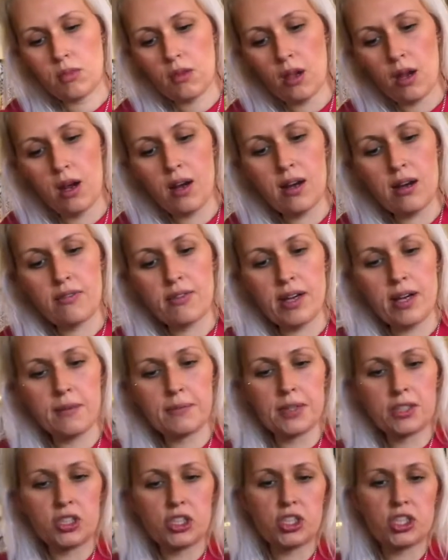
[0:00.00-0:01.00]
I love it. I'm
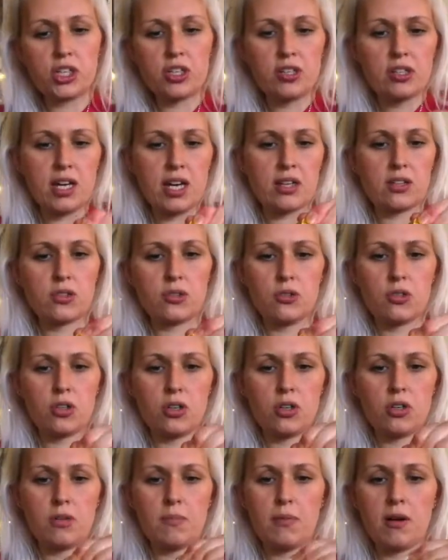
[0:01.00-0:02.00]
going to show you the actual
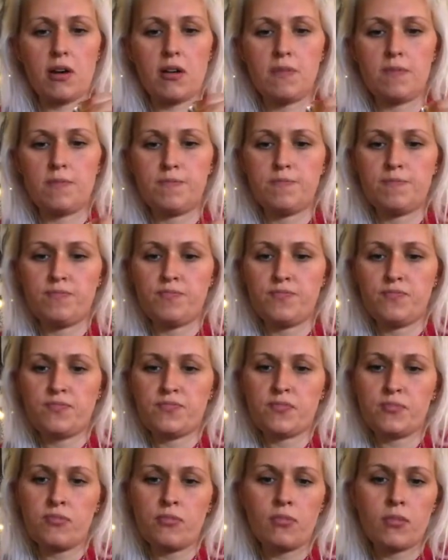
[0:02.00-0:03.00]
chocolate bar.
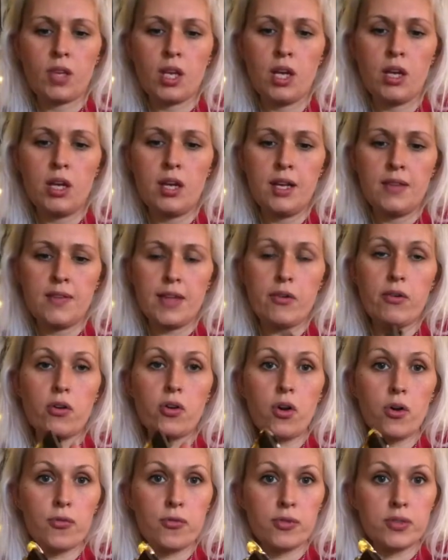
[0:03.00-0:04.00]
They're on
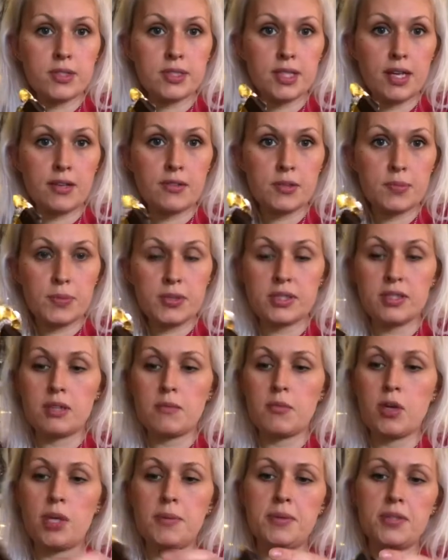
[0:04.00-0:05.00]
offer in Sainsbury's at the
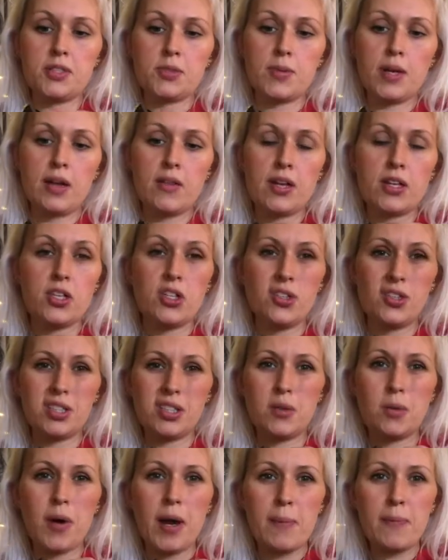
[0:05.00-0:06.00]
moment as well. They're usually
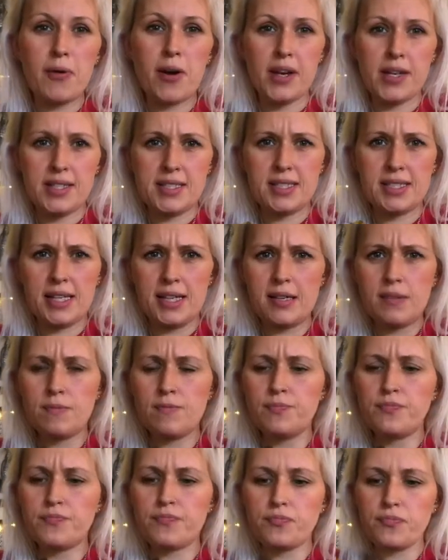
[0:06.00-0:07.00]
quite pricey,
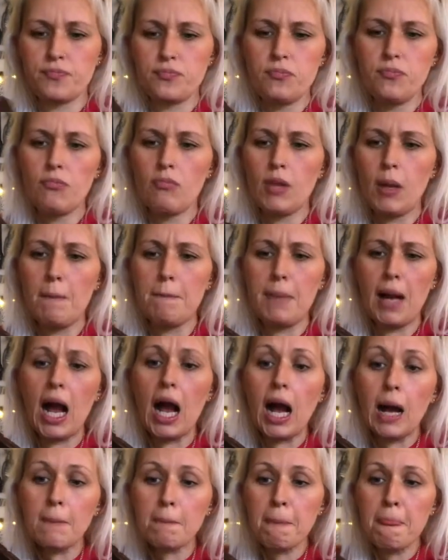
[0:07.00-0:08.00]

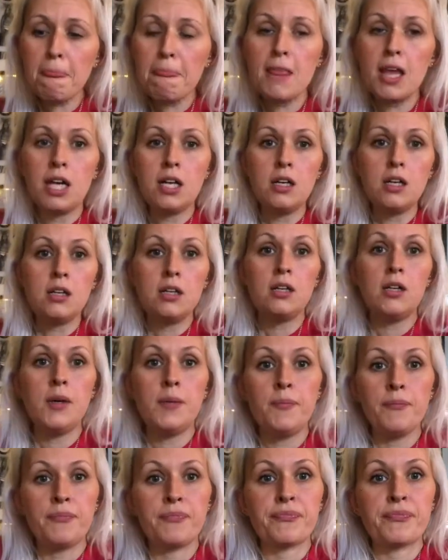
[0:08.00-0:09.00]
but
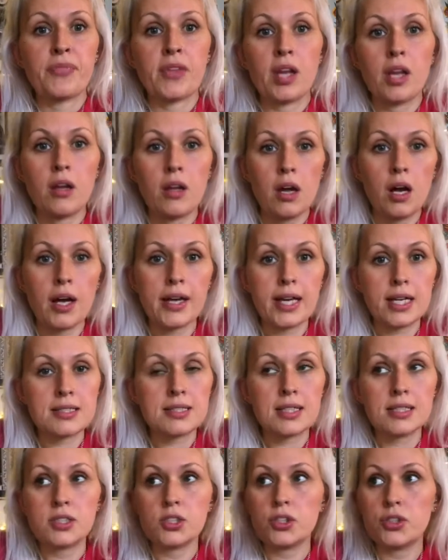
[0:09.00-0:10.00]
I guess
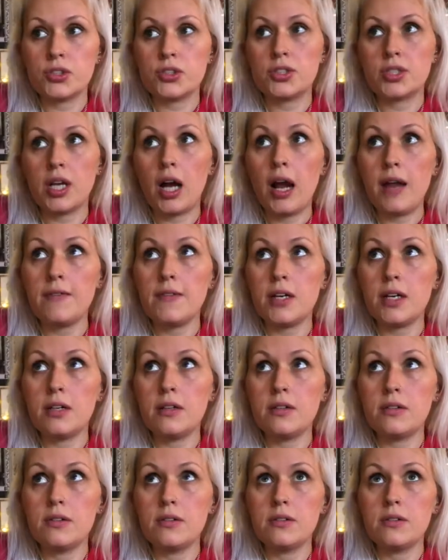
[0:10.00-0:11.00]
that's a good sign
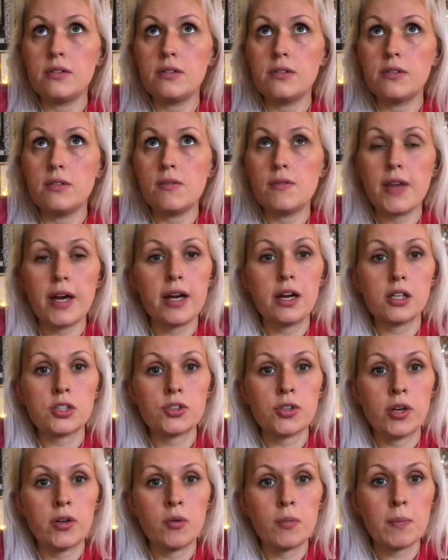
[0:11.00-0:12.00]
that they are
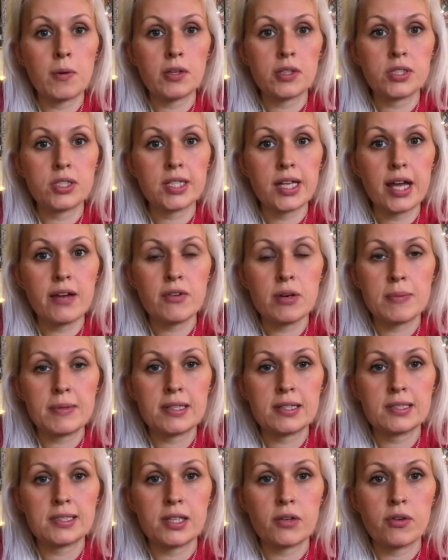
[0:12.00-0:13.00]
trying to abolish slavery
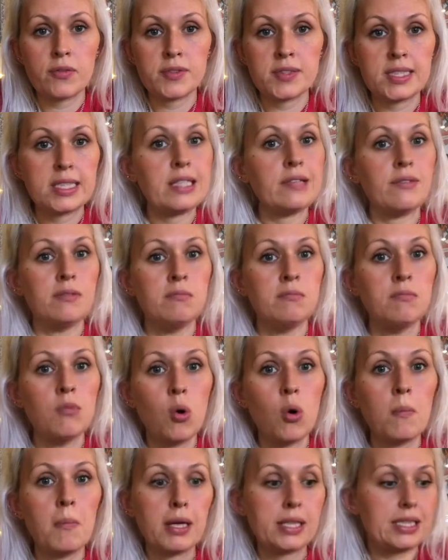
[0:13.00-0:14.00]
because they're obviously giving more
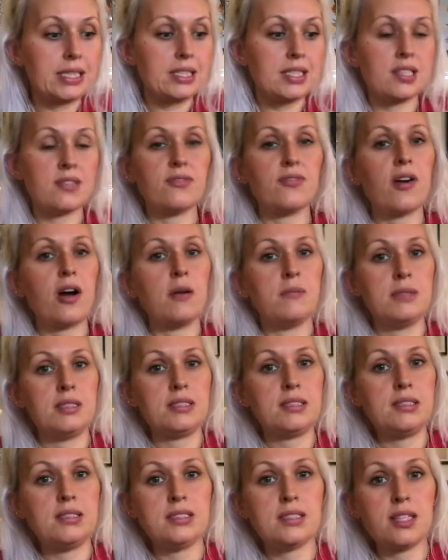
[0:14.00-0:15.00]
money to the farmers
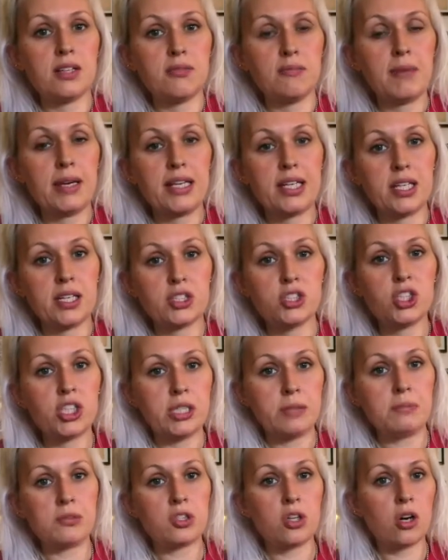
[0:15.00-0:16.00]
instead of making a
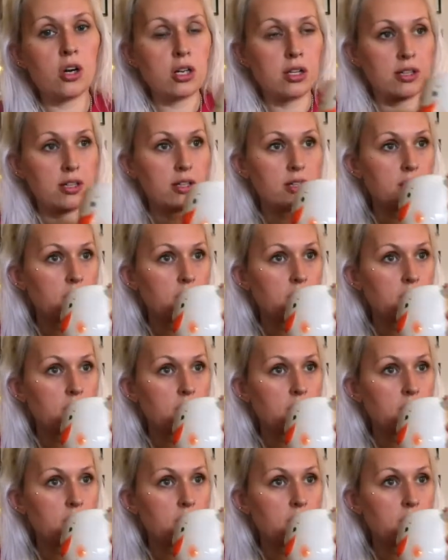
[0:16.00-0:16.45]
cheap chocolate.